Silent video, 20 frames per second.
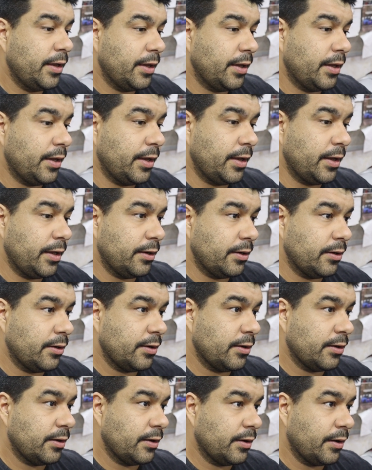
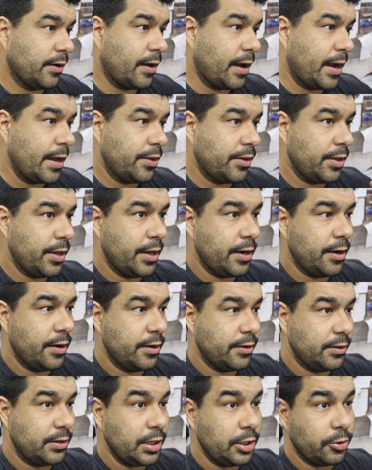And I
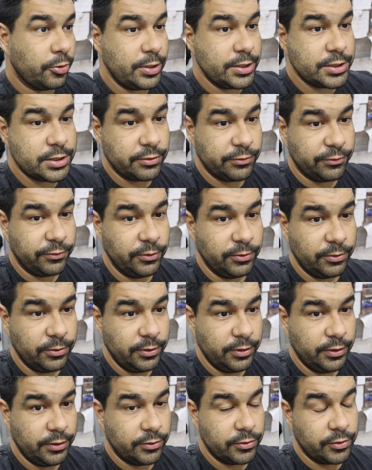then decreased the
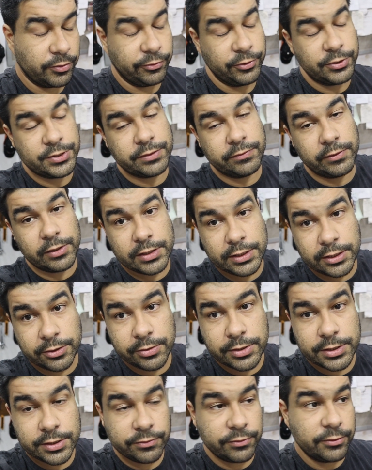fuel, or first of all I
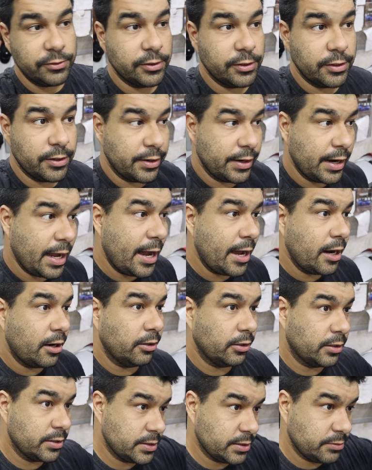decreased the fuel on
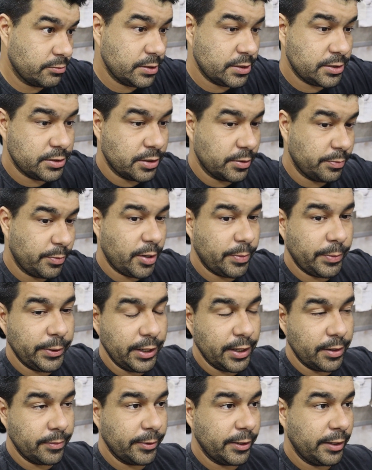idle because it started
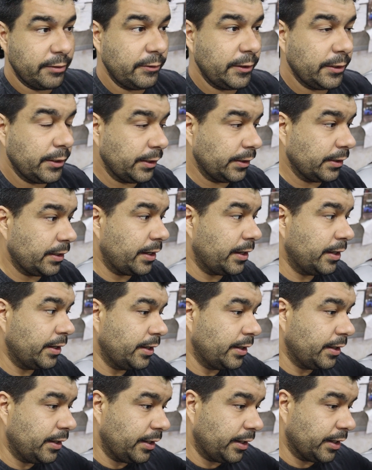popping up everything there,
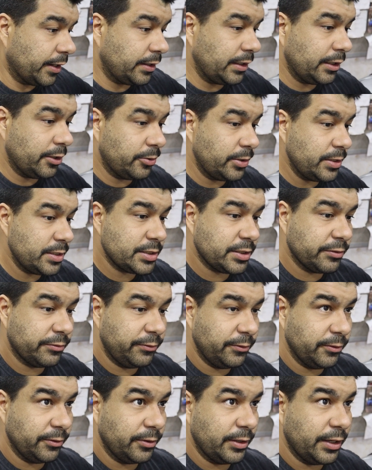and I decreased the
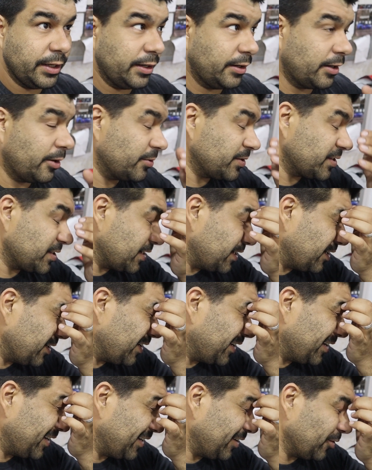fuel, and it
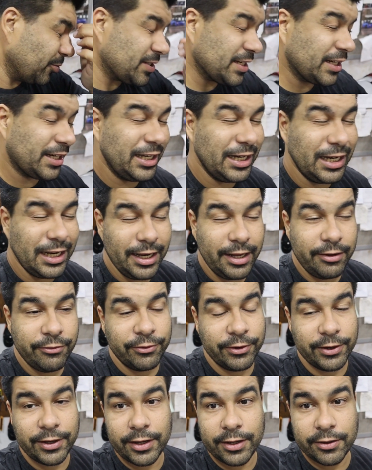was like
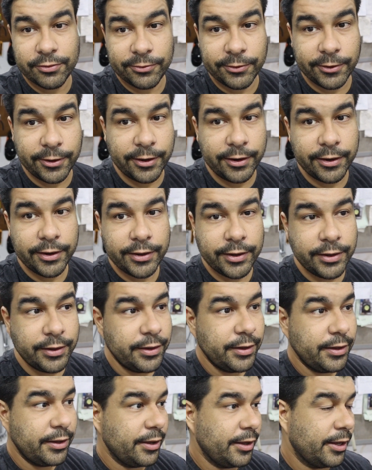11 AFR,
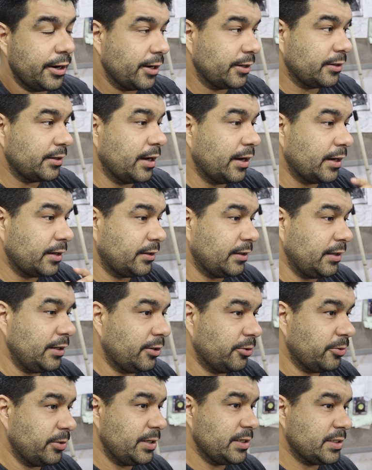and I
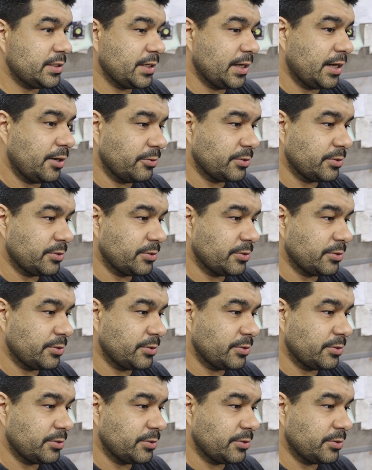decreased that.